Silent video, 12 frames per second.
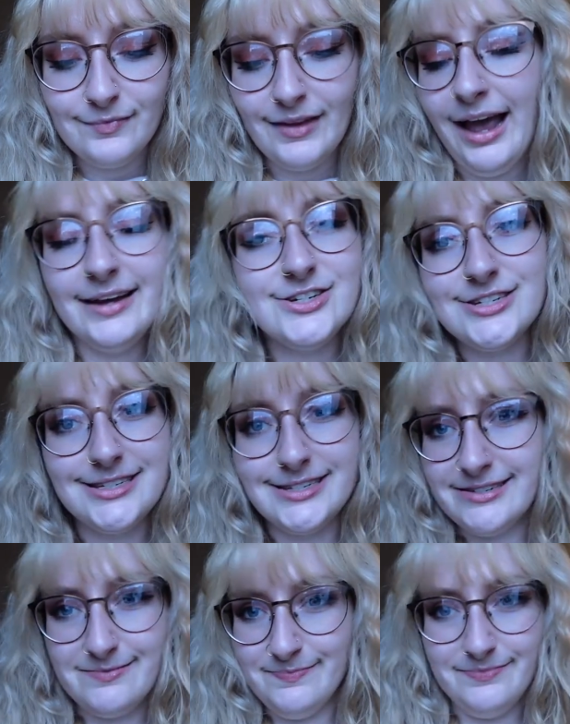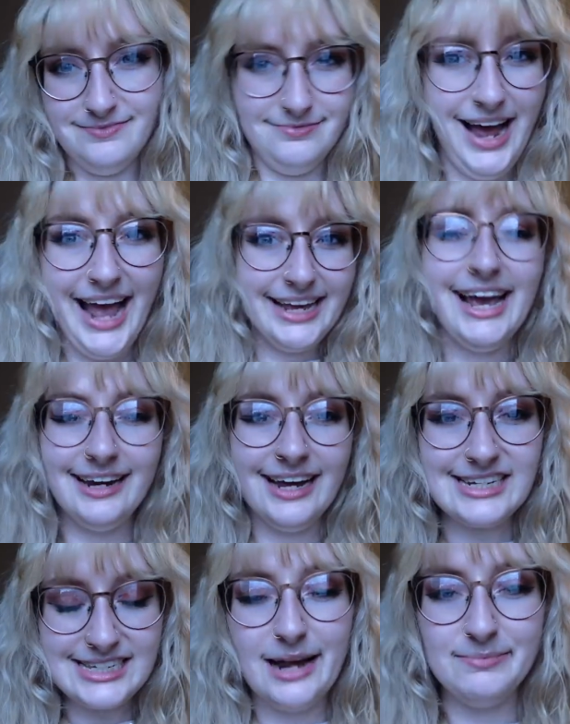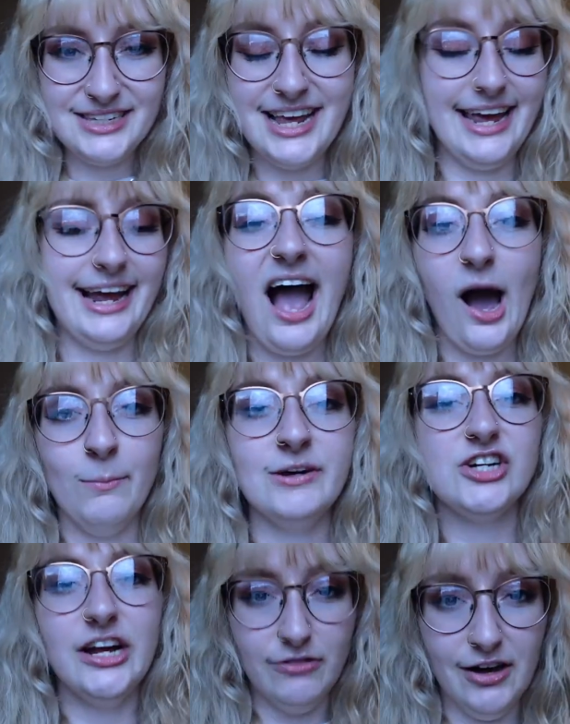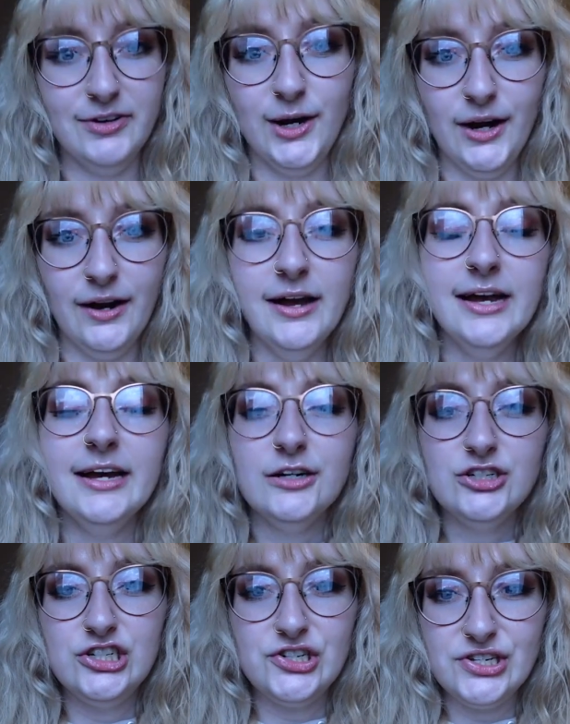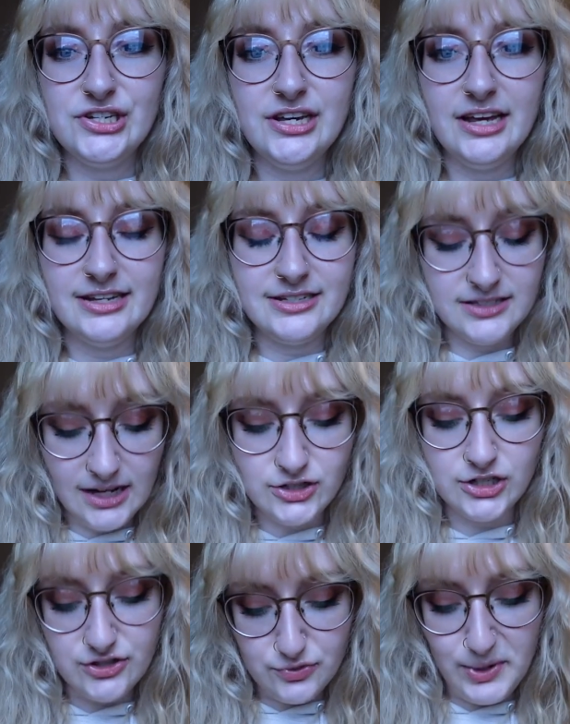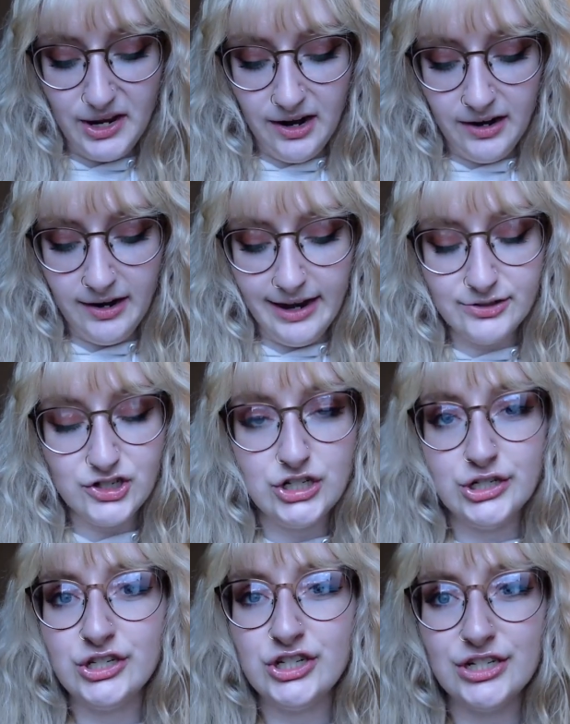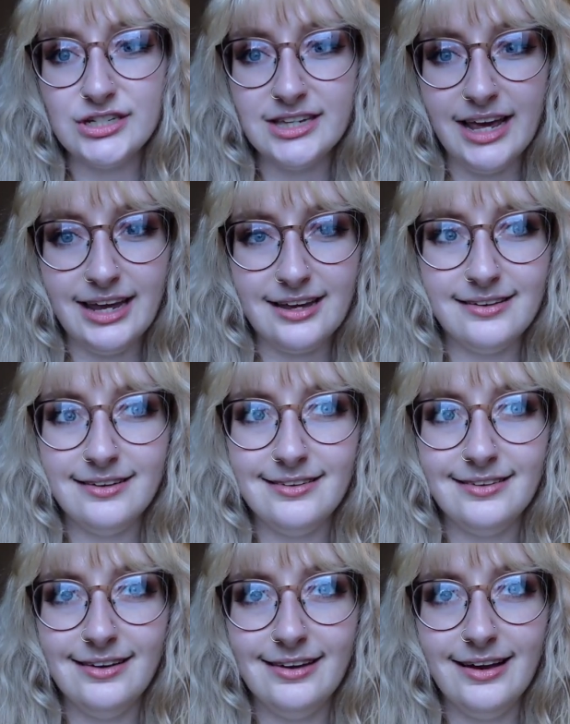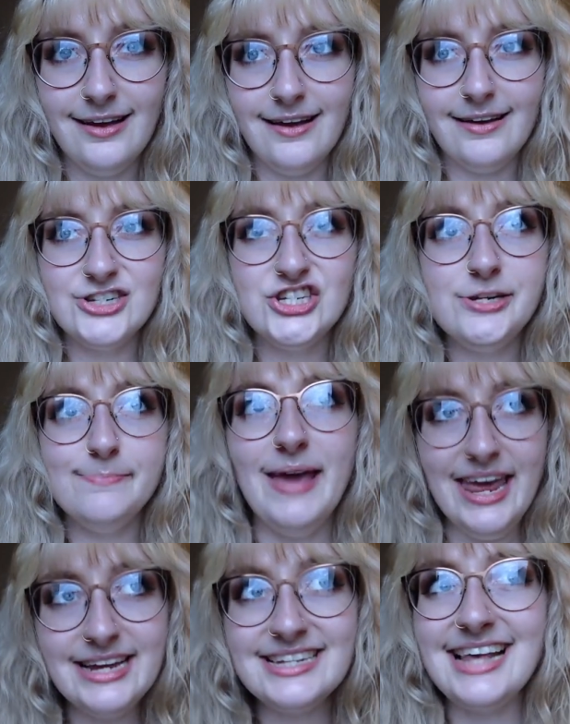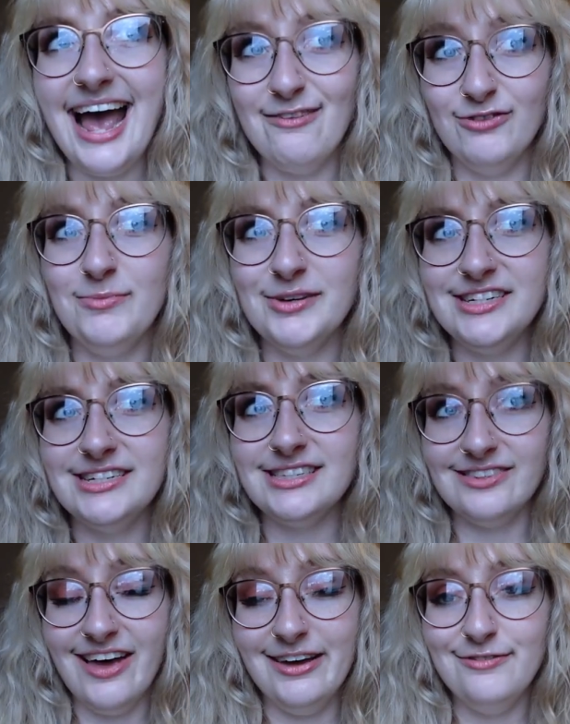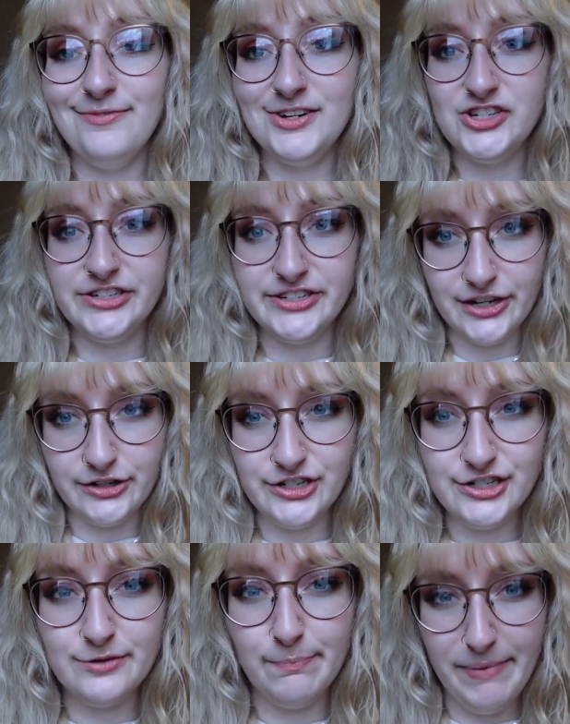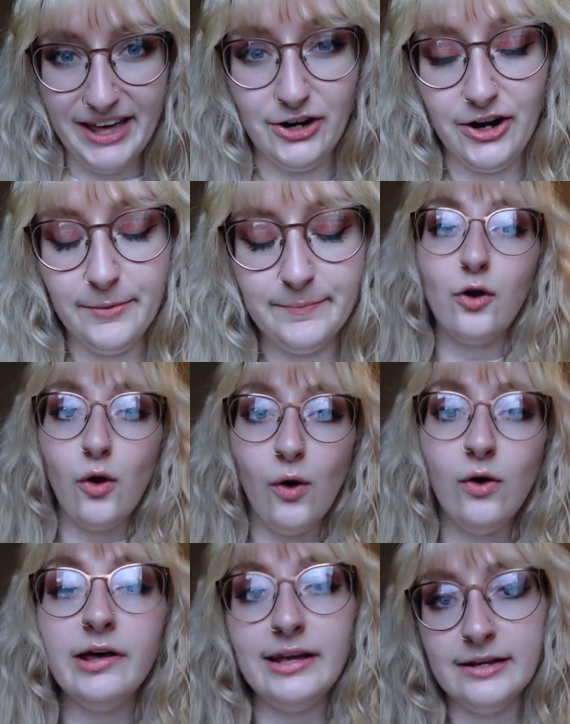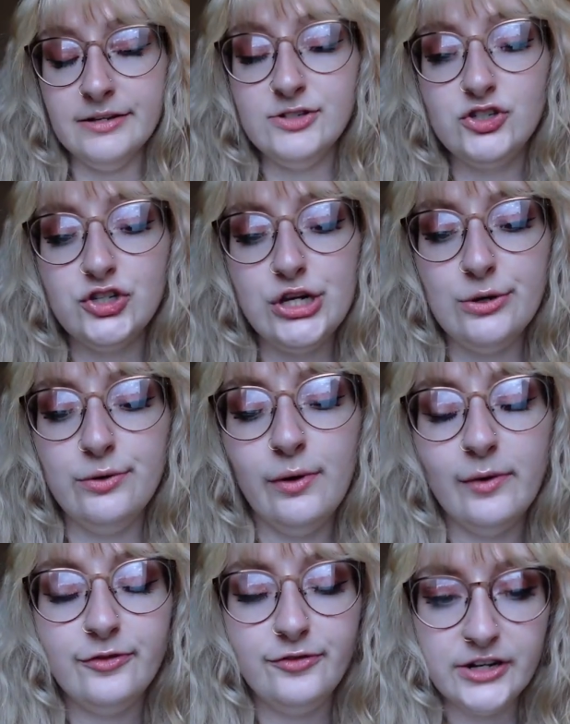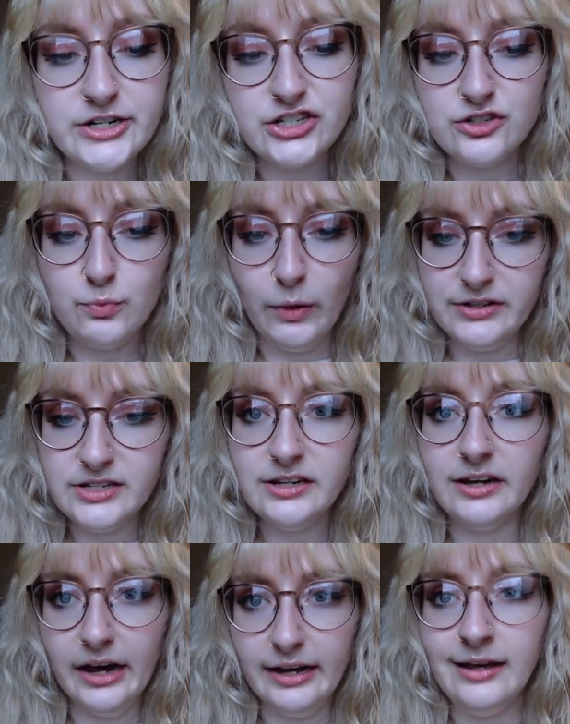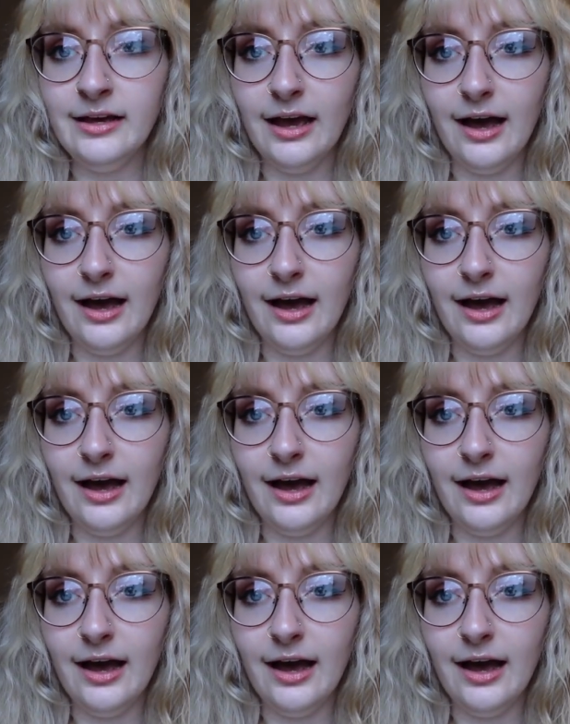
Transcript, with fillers: I just I cannot stop saying how much I love her. She is such a sweetheart and she is just like she makes everybody's life that she touches better. The goal is to finish this one tonight.